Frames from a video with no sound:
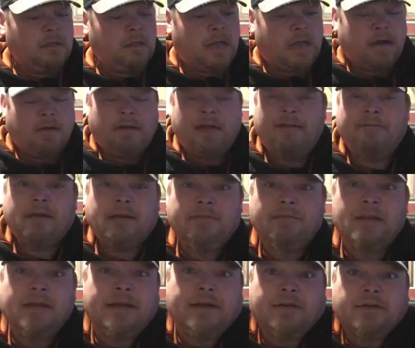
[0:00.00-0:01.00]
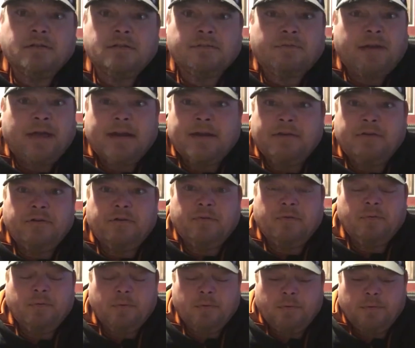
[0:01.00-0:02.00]
don't have any videos of how to
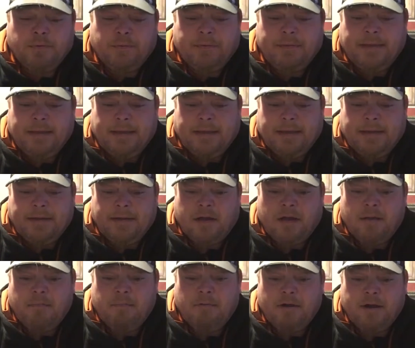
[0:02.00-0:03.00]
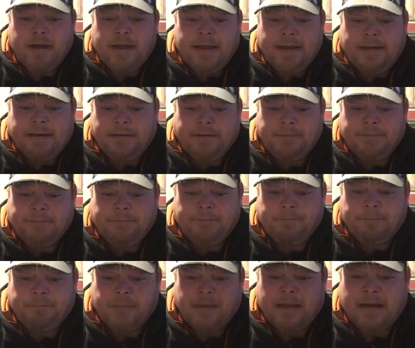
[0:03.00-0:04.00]
do the upgrade,
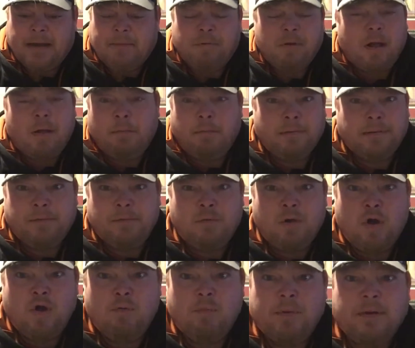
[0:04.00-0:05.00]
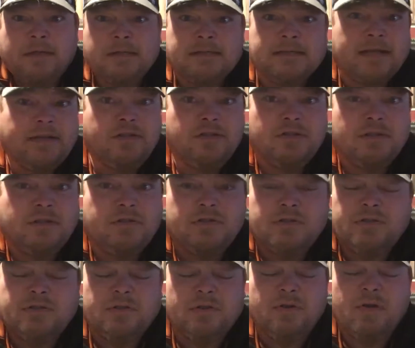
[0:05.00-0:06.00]
and I probably won't because I usually
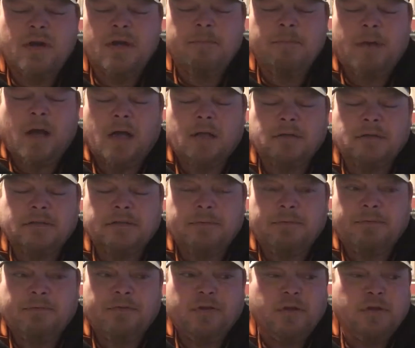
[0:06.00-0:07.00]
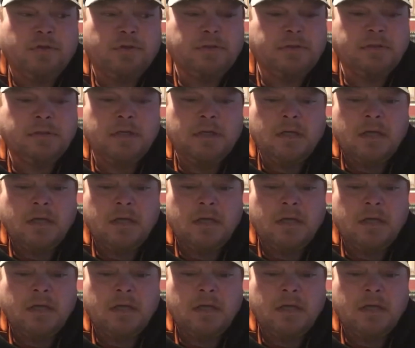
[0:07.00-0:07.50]
just do unboxing and reviews.